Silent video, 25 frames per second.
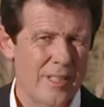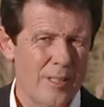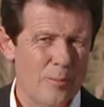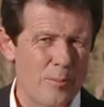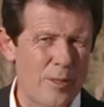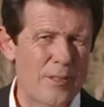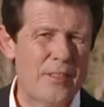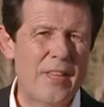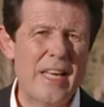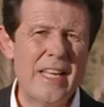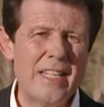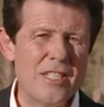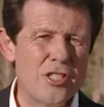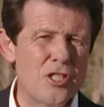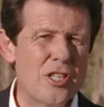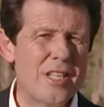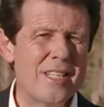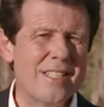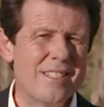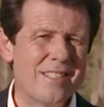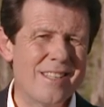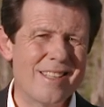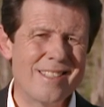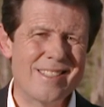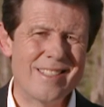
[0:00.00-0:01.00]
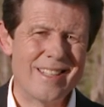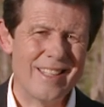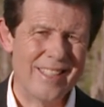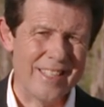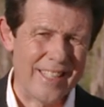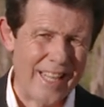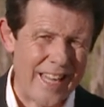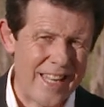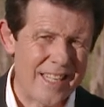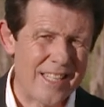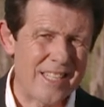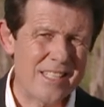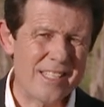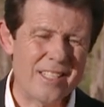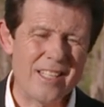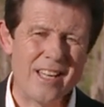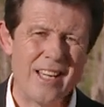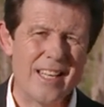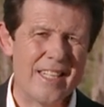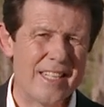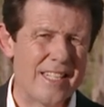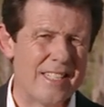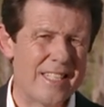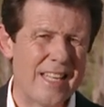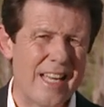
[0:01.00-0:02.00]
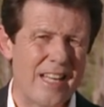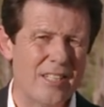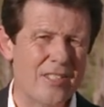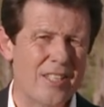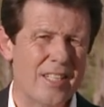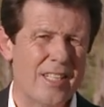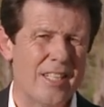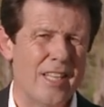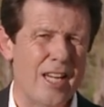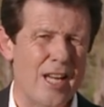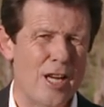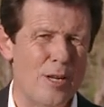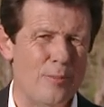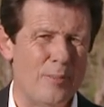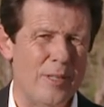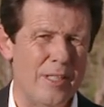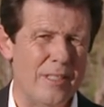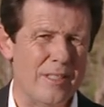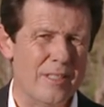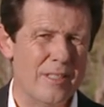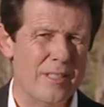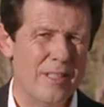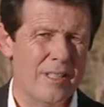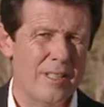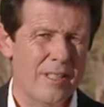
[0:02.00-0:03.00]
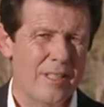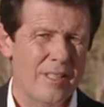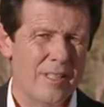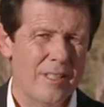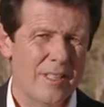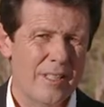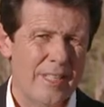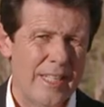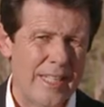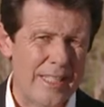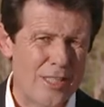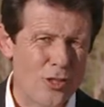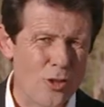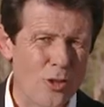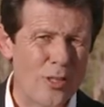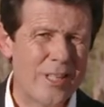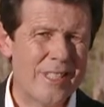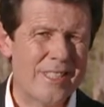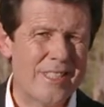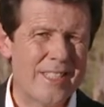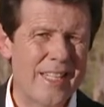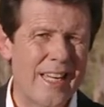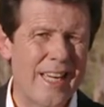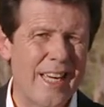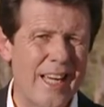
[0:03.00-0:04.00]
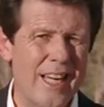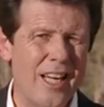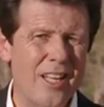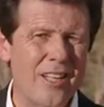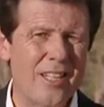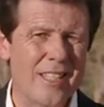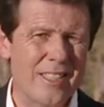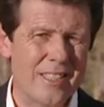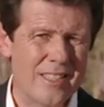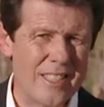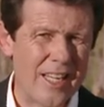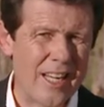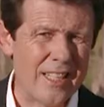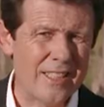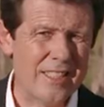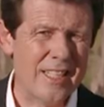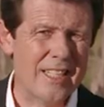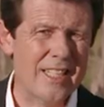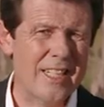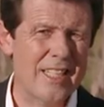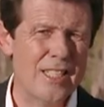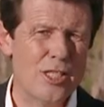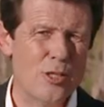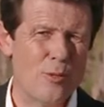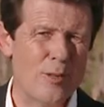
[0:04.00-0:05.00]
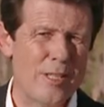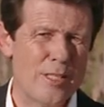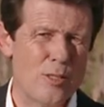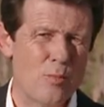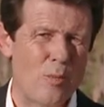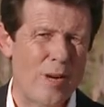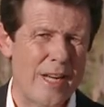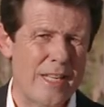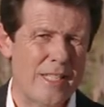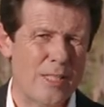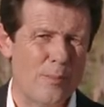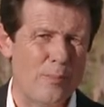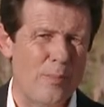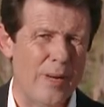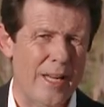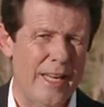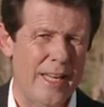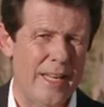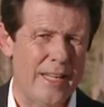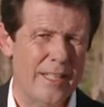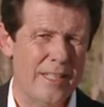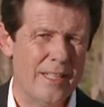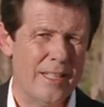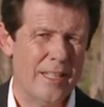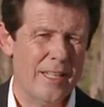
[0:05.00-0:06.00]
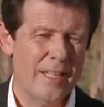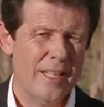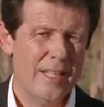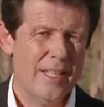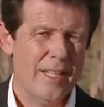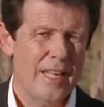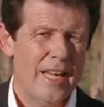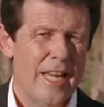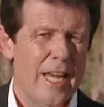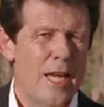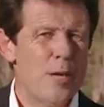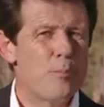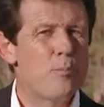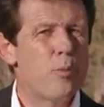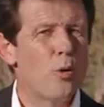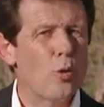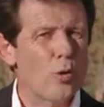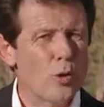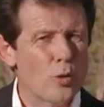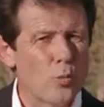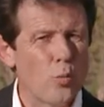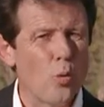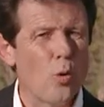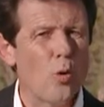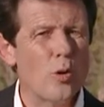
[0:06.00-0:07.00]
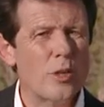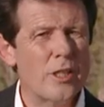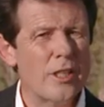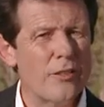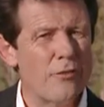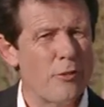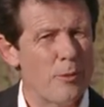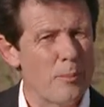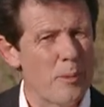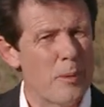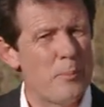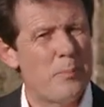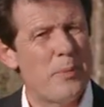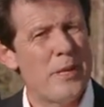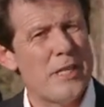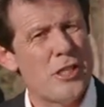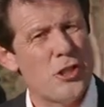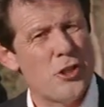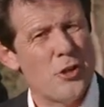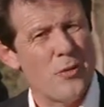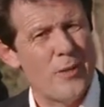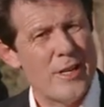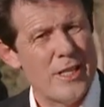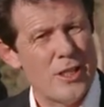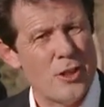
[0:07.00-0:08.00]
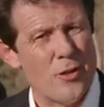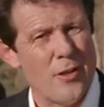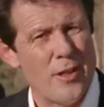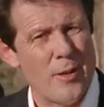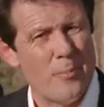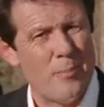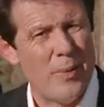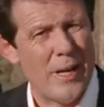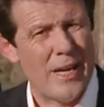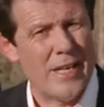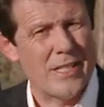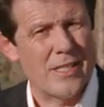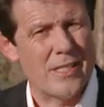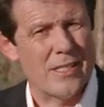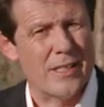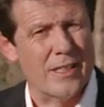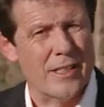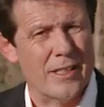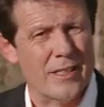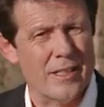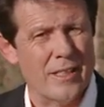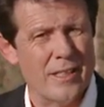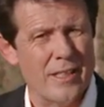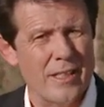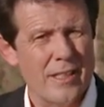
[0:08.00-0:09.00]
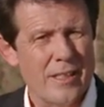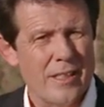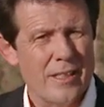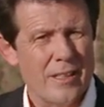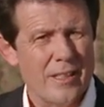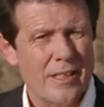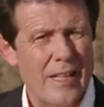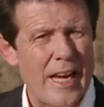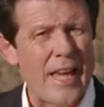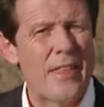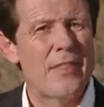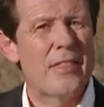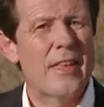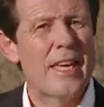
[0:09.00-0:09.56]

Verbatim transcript: But then Jesus laid aside his outer garment. He took a towel and tucked it into his waistband. He poured water from a pitcher into the basin and